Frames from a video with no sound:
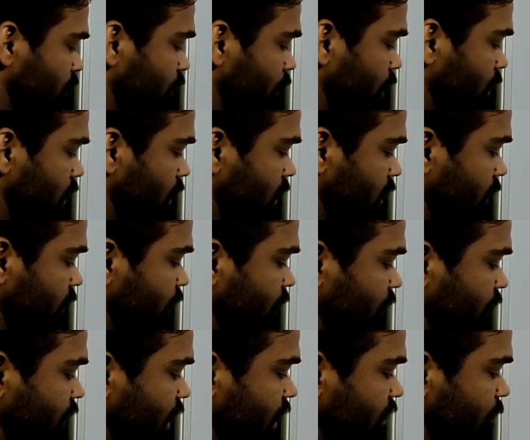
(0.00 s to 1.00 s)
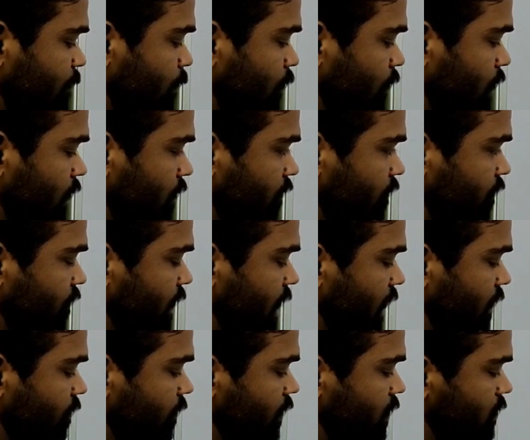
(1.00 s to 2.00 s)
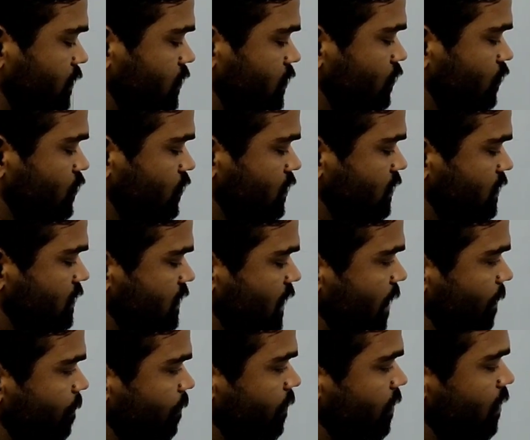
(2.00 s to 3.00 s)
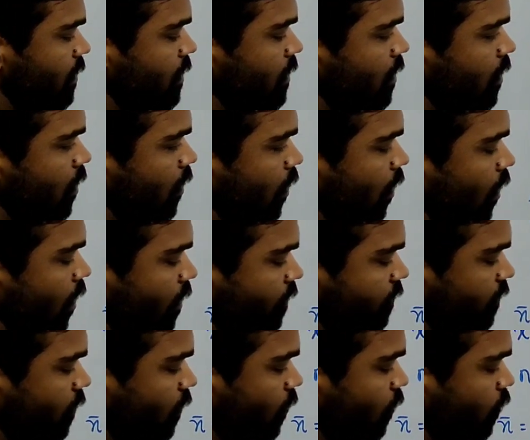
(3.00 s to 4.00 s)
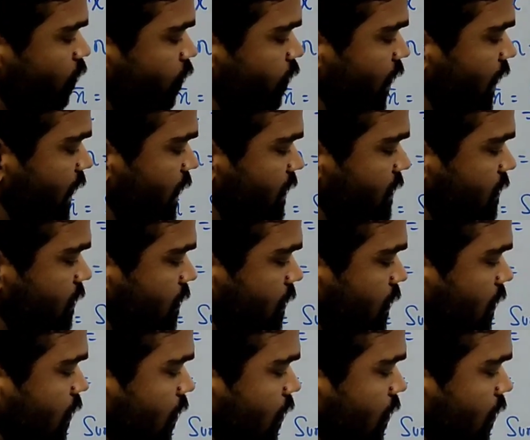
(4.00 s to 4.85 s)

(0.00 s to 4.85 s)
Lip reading: 45.5 equals to sum of weight